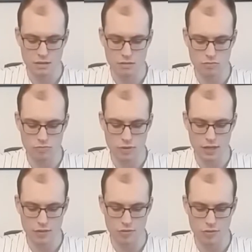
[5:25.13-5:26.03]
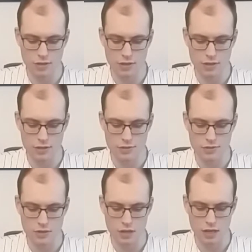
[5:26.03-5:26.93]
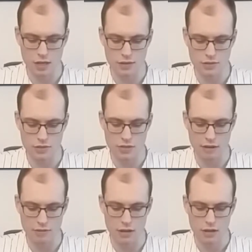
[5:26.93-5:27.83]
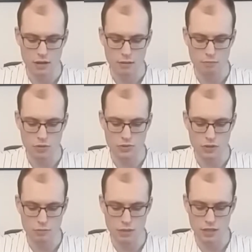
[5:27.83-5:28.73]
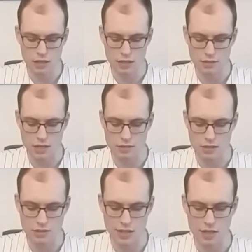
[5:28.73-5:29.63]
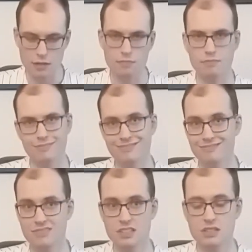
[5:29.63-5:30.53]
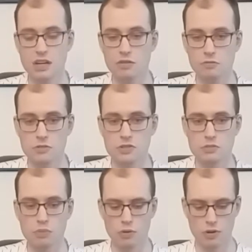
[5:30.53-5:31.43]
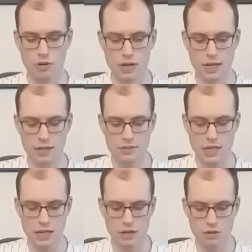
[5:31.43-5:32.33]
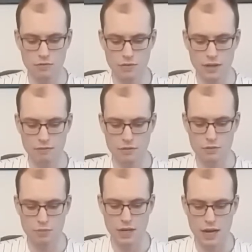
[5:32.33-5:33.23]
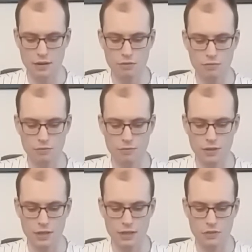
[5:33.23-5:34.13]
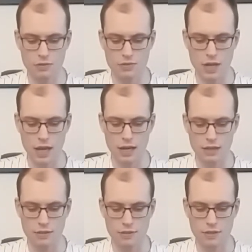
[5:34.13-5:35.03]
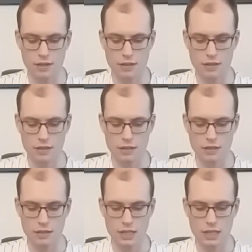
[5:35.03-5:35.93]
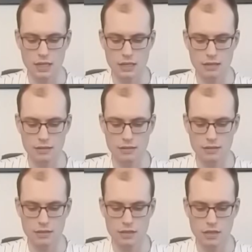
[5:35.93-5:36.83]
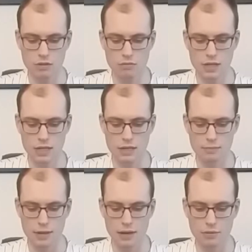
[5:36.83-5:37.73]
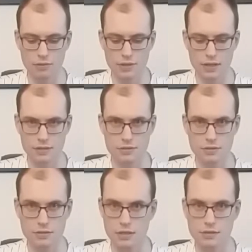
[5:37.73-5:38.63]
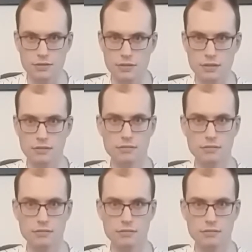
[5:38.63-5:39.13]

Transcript: rate this a 7, mostly because, as I said, stout versus porter, it's got good flavors, but I don't feel like there's anything like unique about this. It's